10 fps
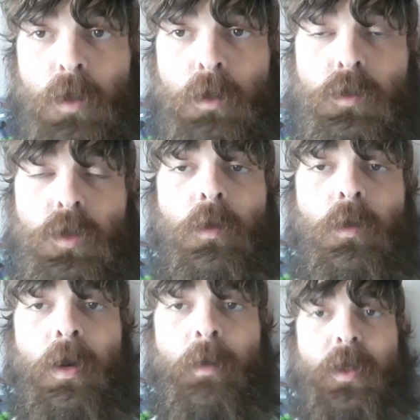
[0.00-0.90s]

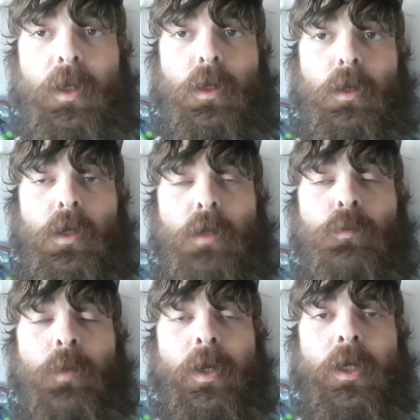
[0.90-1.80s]
So I'm thinking double
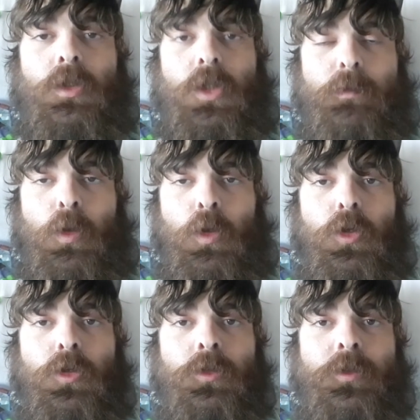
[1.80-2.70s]
bacon
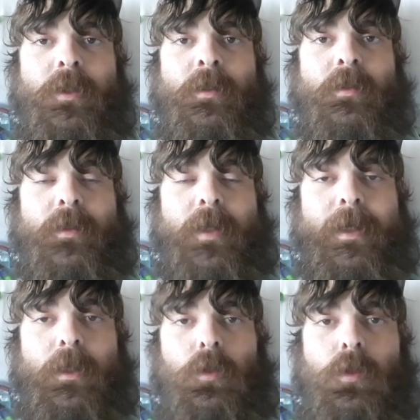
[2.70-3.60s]
cheeseburgers and
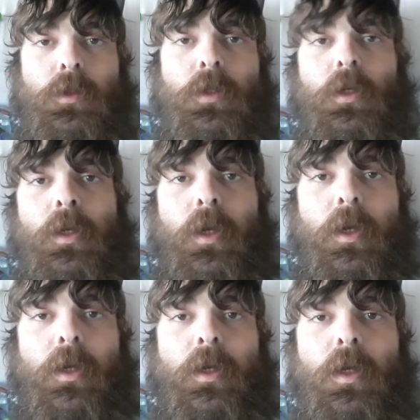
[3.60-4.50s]
steaks
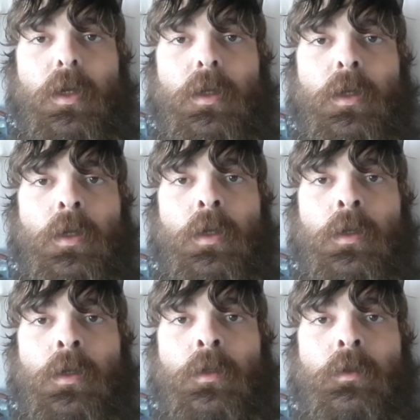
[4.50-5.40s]
and
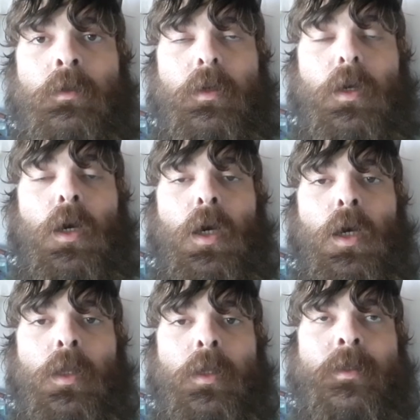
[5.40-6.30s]

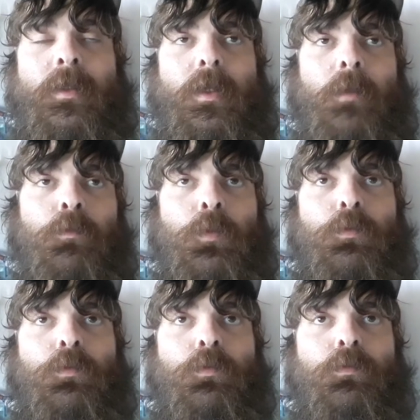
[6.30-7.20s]
let's see,
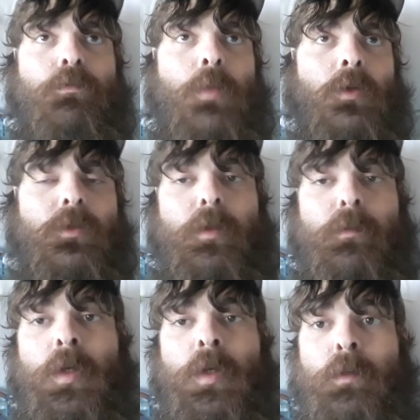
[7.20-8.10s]

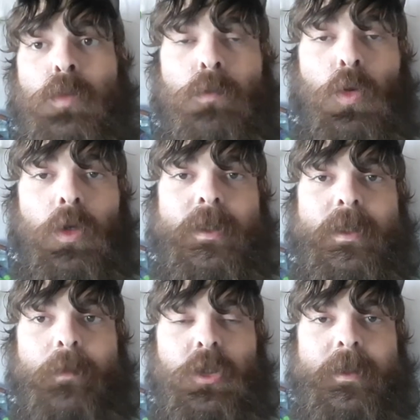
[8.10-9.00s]
Boston butt pulled pork
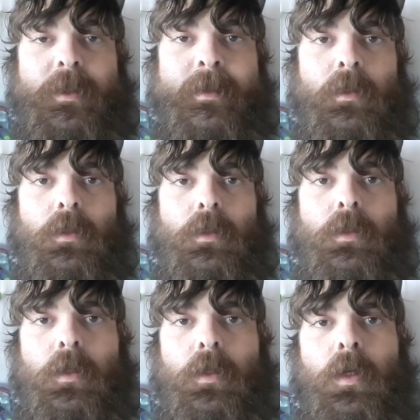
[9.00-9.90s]
sandwiches
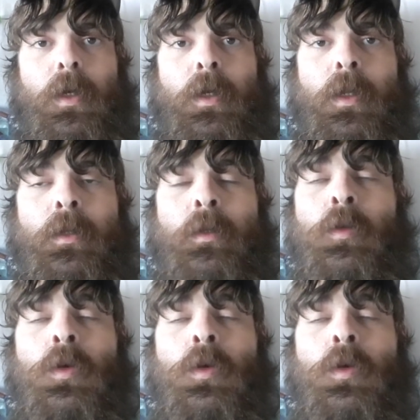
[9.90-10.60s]
and